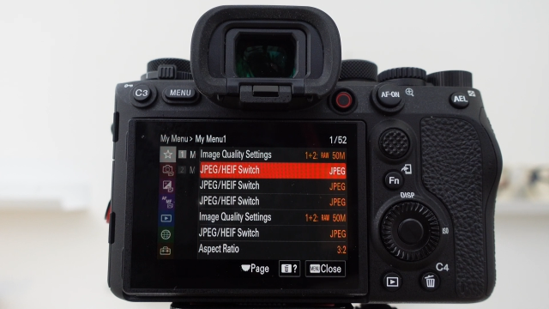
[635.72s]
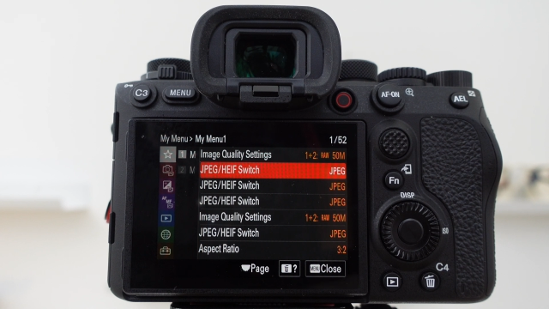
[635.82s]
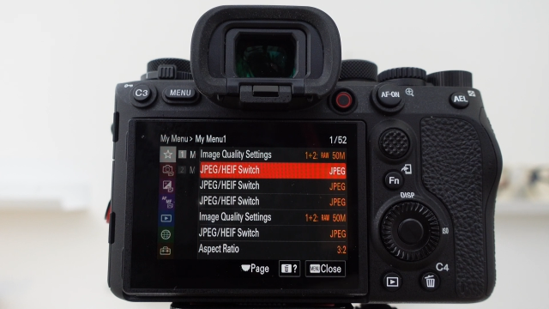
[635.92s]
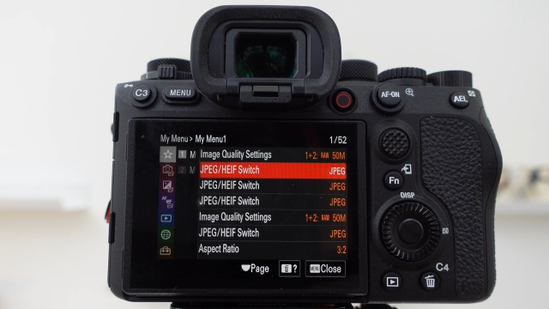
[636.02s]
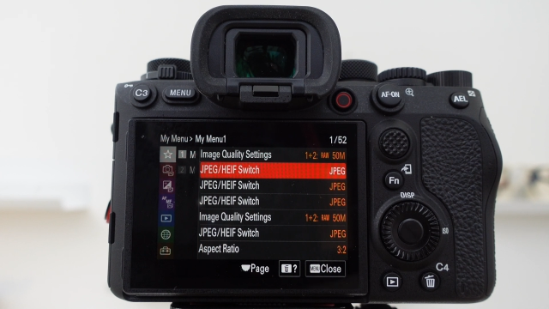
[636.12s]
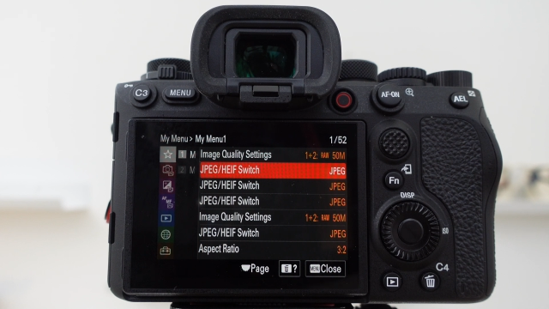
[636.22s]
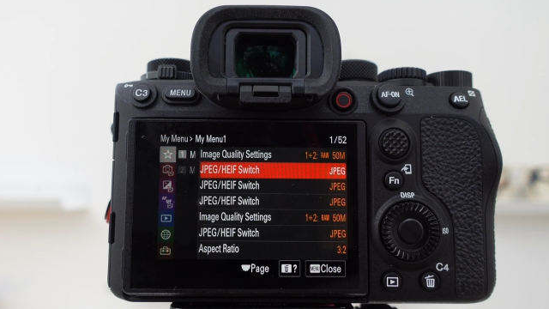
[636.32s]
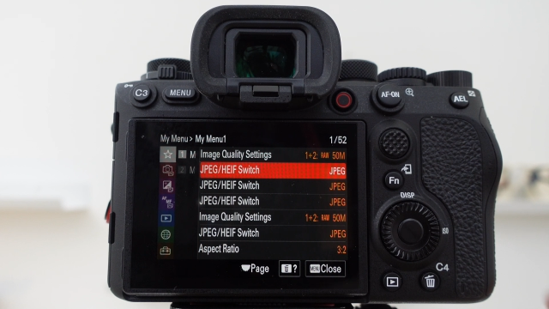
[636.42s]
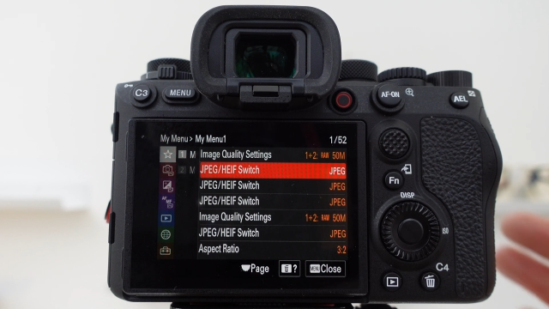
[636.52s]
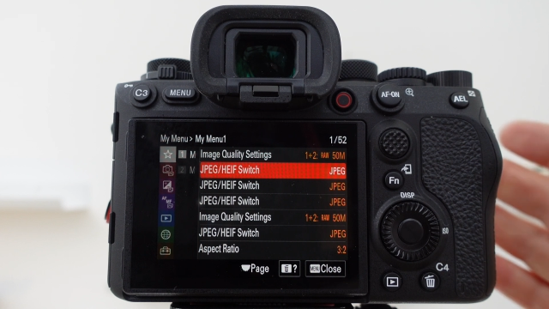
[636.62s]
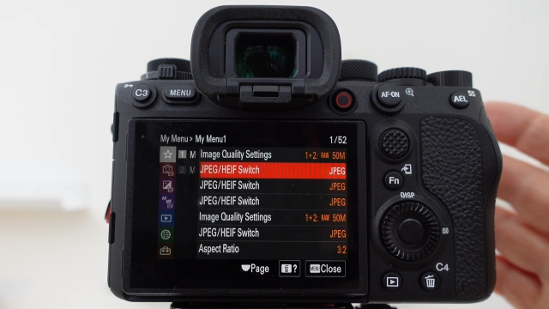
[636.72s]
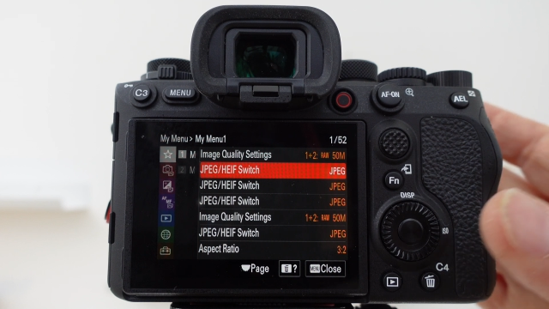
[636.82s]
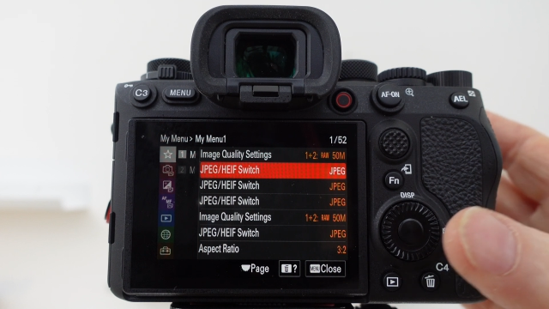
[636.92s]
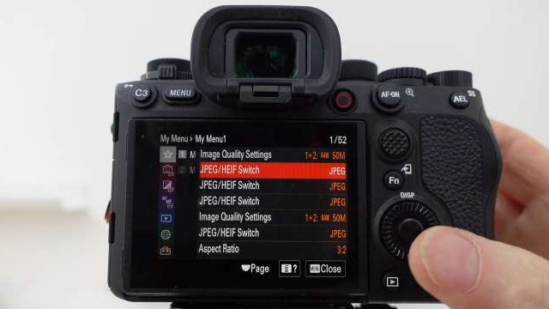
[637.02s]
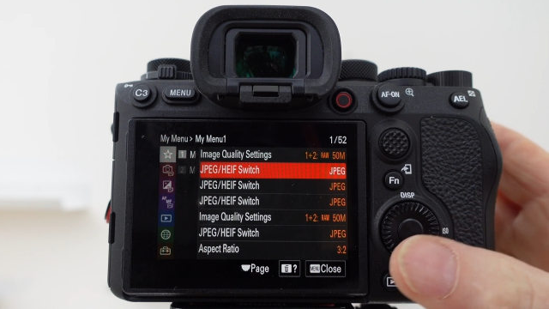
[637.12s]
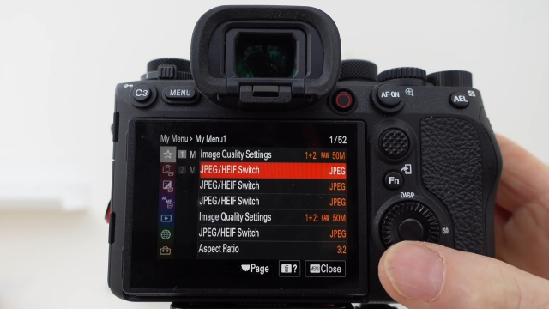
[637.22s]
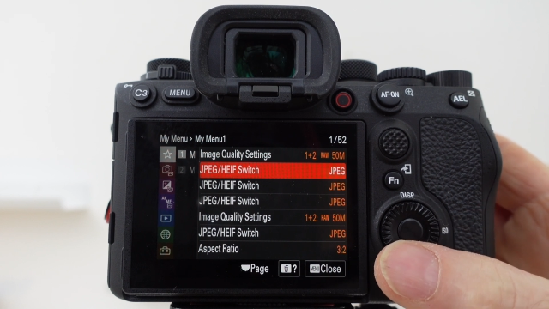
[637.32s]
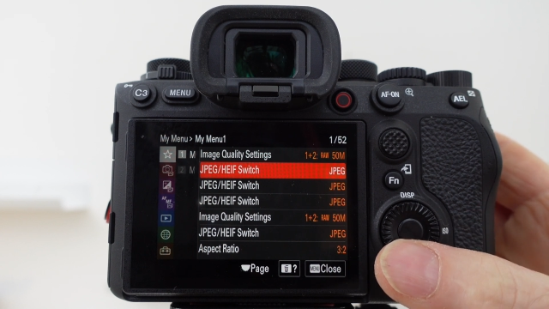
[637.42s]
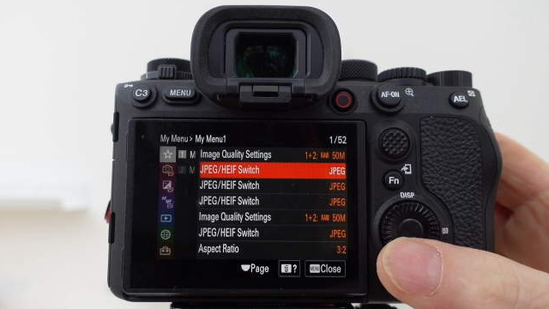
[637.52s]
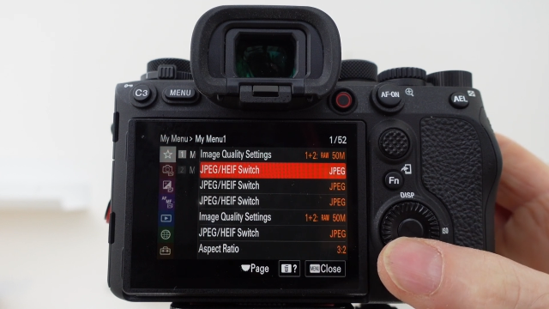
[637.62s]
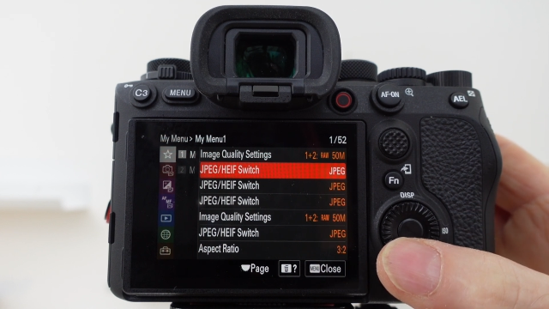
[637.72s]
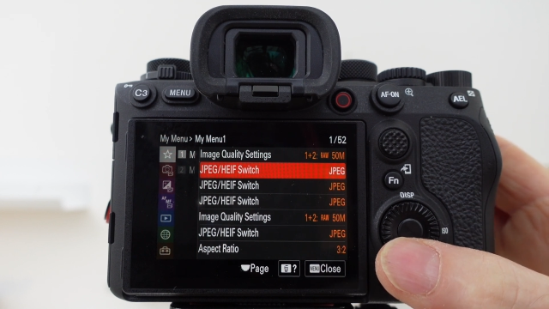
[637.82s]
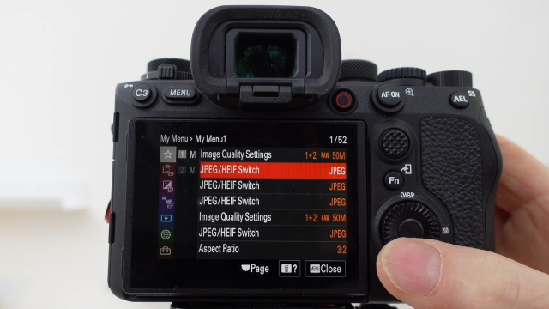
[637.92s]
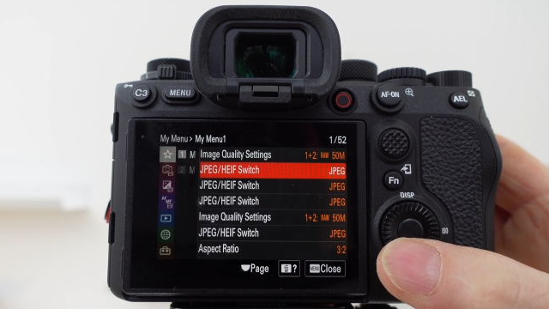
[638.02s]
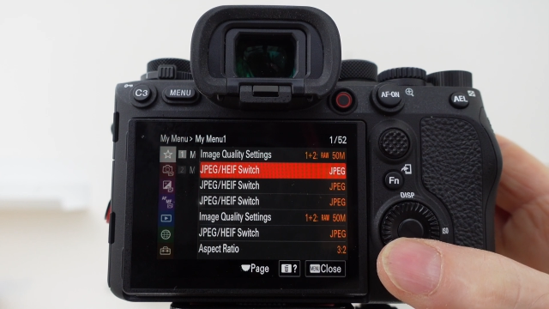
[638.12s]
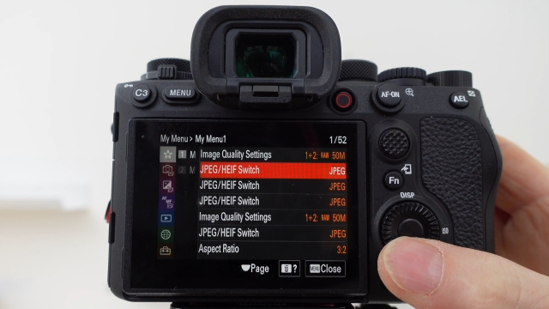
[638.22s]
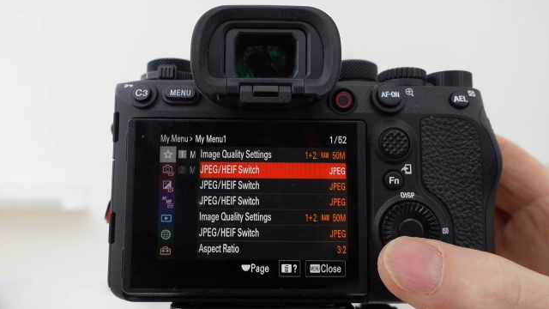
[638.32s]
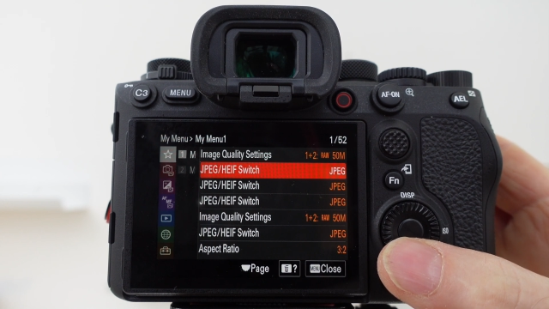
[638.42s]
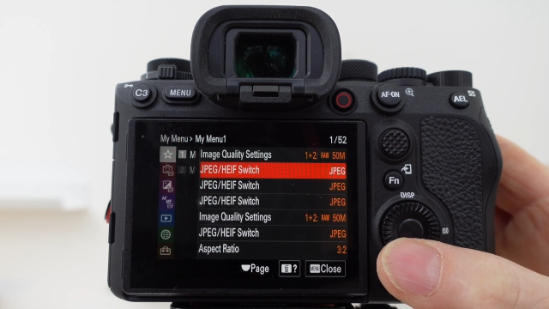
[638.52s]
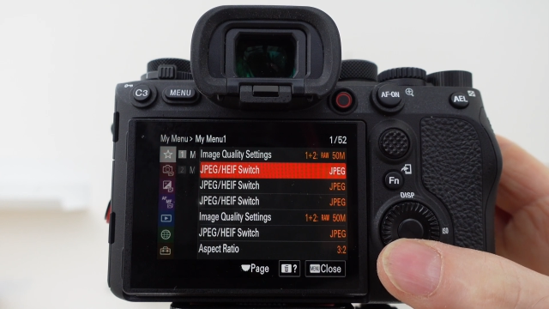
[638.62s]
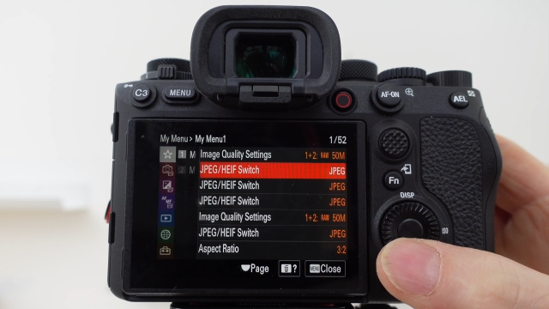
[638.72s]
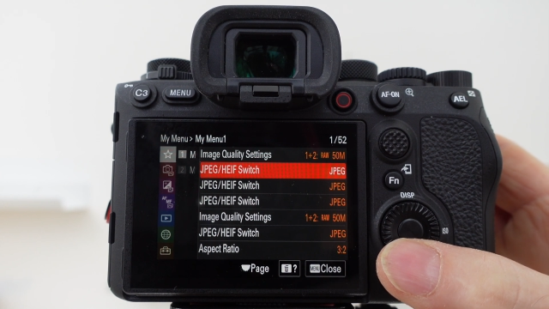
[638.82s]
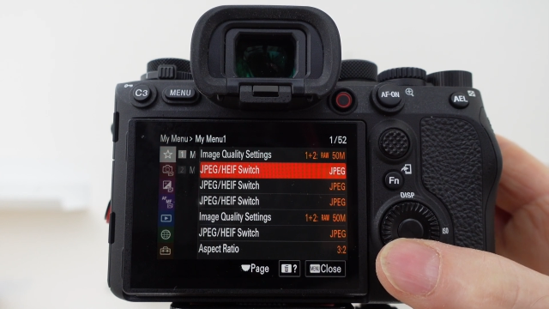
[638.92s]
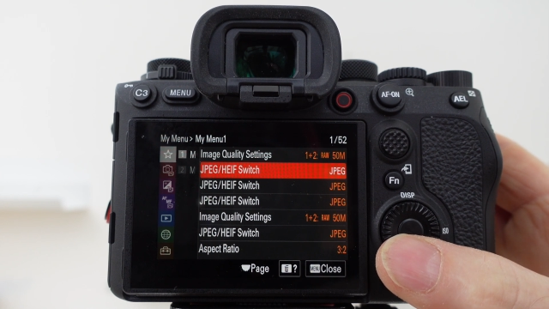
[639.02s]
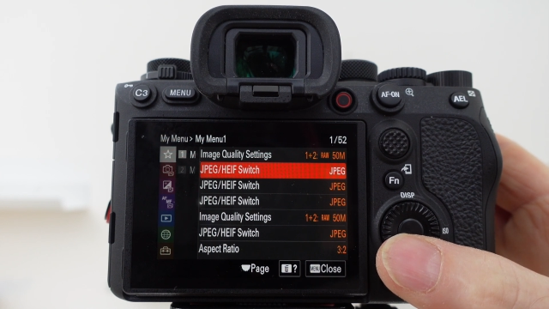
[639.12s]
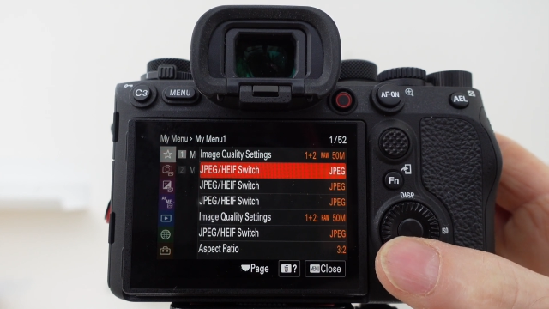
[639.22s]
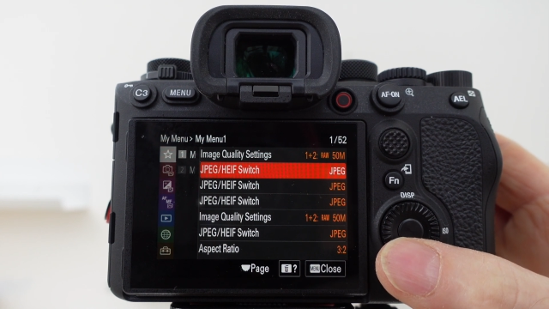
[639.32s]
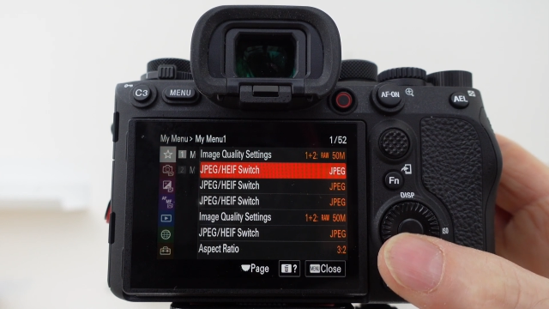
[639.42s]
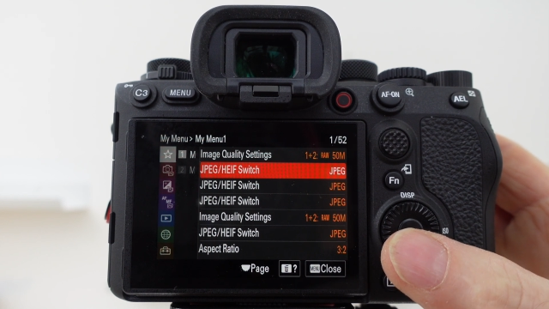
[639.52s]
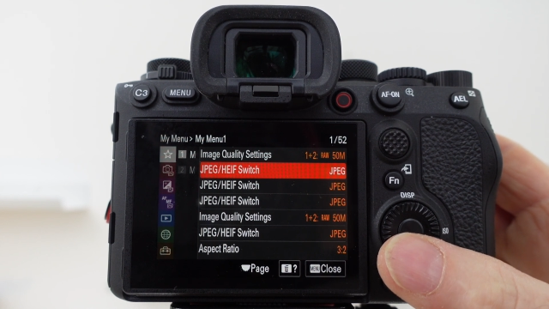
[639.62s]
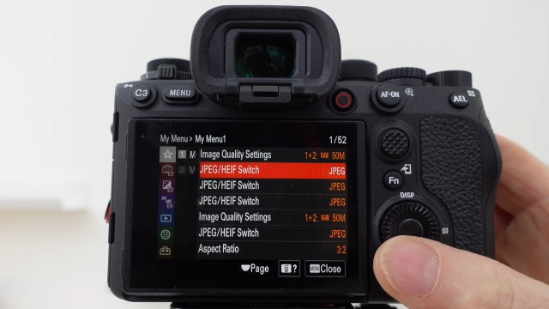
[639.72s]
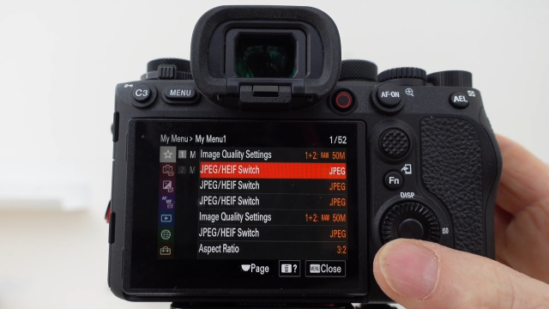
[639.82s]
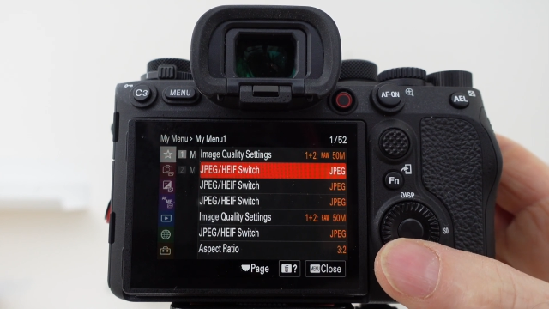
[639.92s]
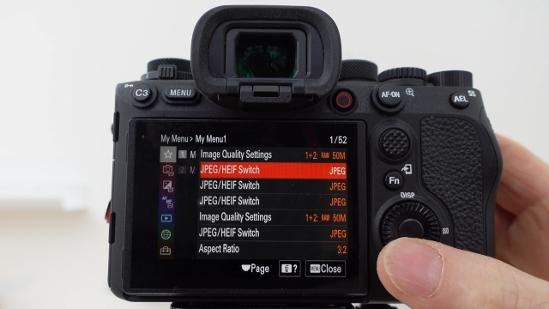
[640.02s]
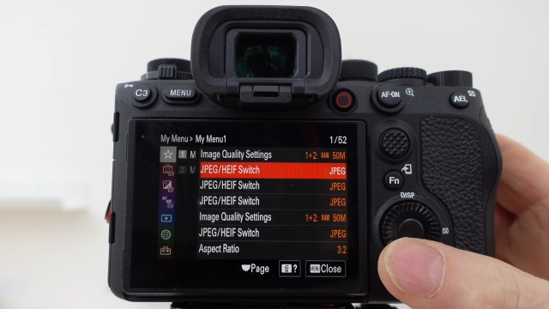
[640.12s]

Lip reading: (no speaker visible)